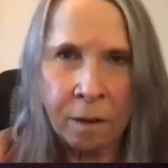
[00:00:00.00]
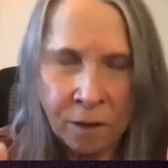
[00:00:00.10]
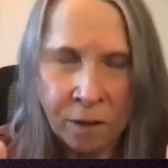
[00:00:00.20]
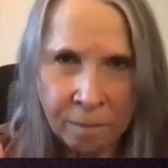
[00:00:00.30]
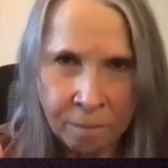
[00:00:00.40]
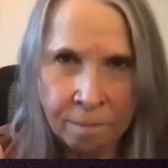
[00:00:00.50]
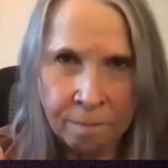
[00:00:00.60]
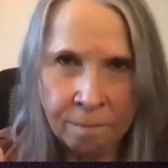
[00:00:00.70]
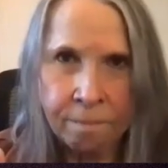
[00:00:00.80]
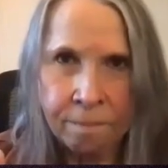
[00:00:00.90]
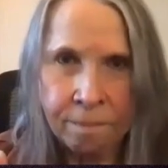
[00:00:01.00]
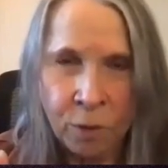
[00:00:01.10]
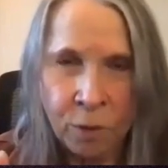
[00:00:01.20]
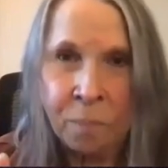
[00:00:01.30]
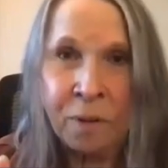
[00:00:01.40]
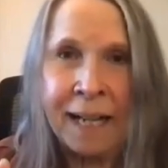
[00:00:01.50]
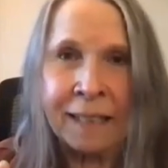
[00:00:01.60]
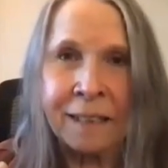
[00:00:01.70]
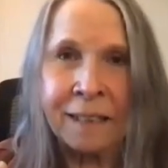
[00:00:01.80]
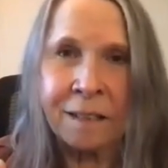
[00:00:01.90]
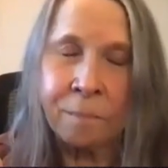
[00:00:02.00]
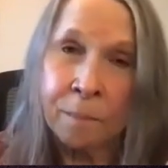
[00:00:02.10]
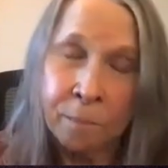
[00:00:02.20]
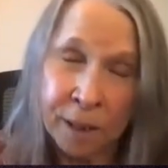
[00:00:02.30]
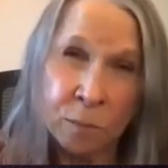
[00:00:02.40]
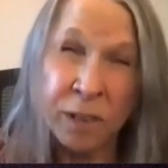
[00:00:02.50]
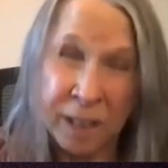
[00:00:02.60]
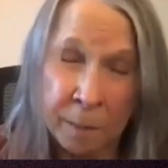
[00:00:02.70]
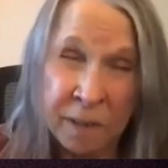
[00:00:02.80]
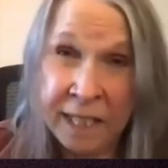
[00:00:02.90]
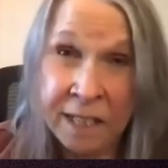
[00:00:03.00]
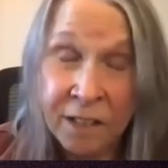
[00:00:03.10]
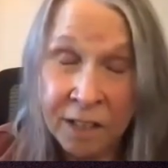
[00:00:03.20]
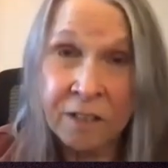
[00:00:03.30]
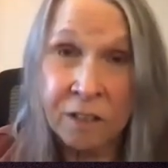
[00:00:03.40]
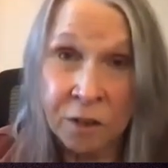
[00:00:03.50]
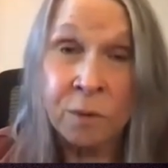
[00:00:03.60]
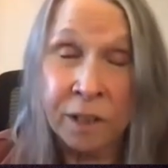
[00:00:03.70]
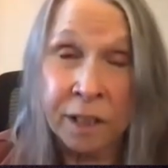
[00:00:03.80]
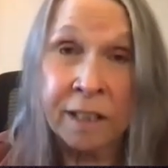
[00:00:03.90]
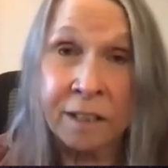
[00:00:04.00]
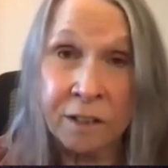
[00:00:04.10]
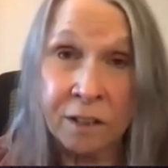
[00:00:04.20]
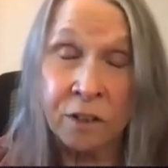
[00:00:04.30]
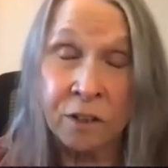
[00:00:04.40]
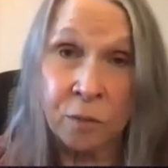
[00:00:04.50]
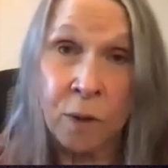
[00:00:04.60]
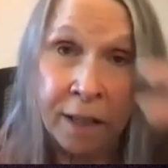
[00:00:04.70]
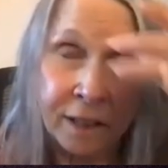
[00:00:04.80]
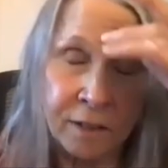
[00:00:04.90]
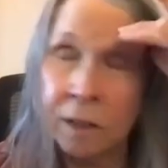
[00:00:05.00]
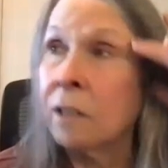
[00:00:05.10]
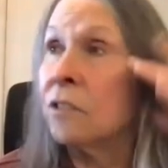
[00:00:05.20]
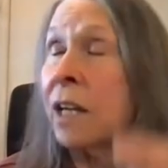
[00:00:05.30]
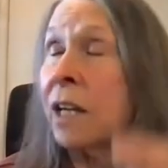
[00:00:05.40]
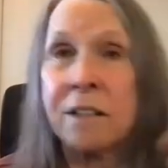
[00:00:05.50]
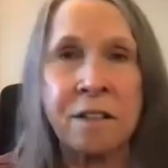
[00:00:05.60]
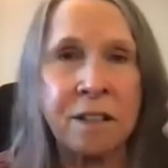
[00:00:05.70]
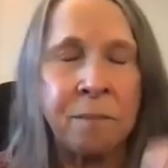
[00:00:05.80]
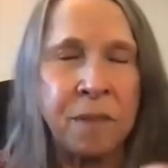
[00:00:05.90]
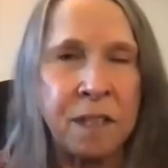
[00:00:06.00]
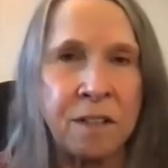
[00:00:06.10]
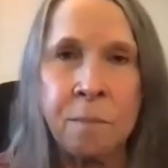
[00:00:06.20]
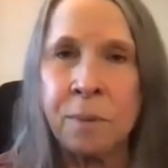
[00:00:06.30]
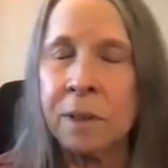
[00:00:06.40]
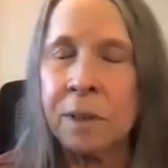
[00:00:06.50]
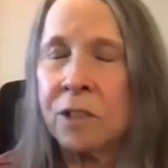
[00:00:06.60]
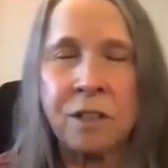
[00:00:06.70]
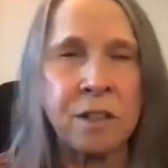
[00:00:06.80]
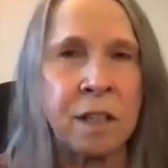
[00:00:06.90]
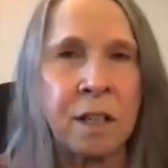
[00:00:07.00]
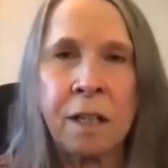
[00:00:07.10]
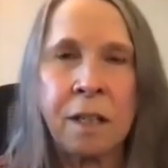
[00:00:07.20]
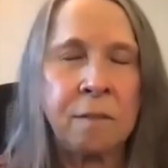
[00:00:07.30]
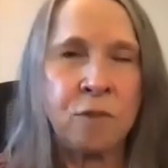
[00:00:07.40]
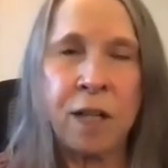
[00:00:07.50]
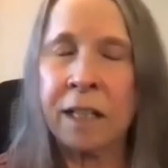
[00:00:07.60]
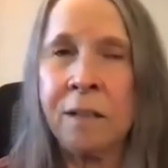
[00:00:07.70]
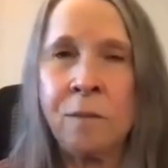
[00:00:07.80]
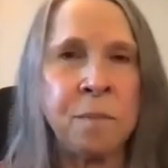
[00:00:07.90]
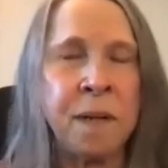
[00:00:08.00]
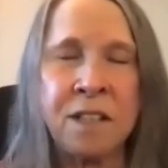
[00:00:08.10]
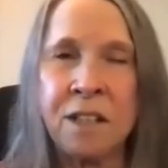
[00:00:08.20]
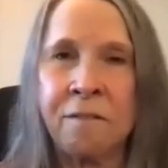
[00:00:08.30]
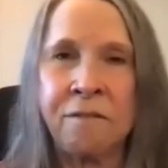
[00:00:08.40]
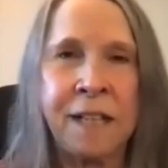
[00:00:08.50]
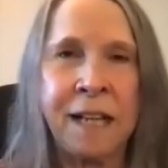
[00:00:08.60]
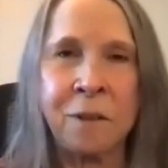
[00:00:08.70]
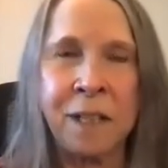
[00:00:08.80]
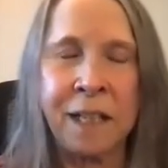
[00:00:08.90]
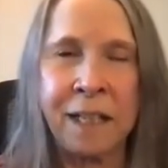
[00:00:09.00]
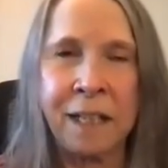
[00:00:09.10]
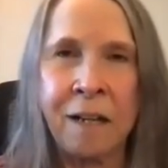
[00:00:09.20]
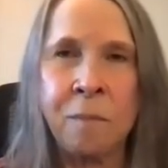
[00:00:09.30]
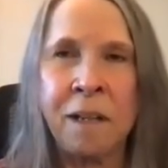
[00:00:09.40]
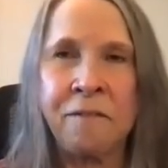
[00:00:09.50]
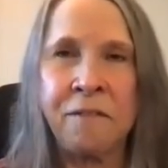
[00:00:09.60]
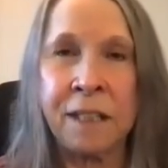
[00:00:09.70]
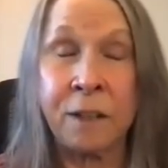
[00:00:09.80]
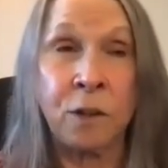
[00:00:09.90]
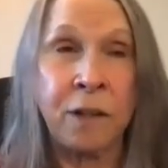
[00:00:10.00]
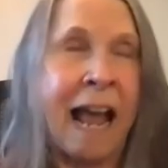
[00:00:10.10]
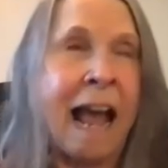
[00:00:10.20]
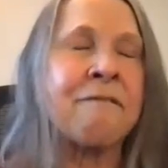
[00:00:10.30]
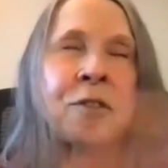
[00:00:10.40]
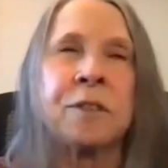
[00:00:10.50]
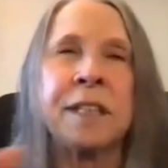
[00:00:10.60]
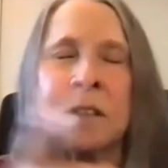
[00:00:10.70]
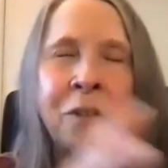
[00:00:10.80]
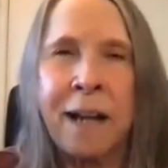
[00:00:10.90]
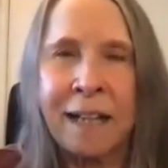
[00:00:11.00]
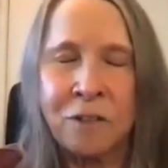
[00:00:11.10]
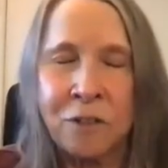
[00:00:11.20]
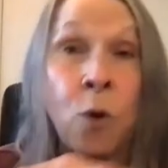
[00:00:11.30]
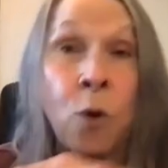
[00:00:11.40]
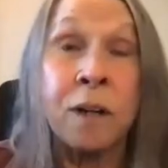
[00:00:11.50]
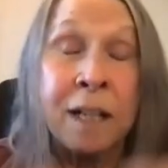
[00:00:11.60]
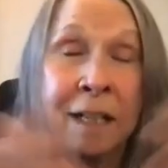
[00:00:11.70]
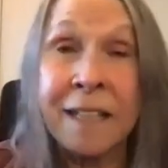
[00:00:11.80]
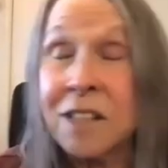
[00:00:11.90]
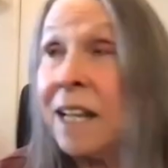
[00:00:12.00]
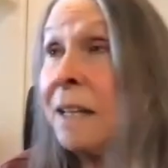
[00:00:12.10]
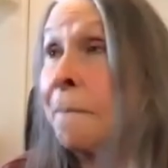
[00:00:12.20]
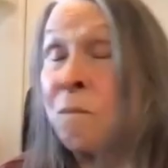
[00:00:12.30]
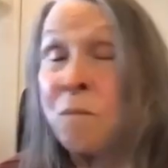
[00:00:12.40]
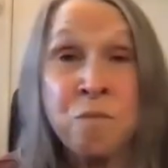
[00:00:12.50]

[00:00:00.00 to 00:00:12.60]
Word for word: you know to do the practice but some of the easiest, and you were looking at, you just wanted, Jonathan, something simple, or just check in with myself now and then. How am I feeling? Or after an interaction, or let's say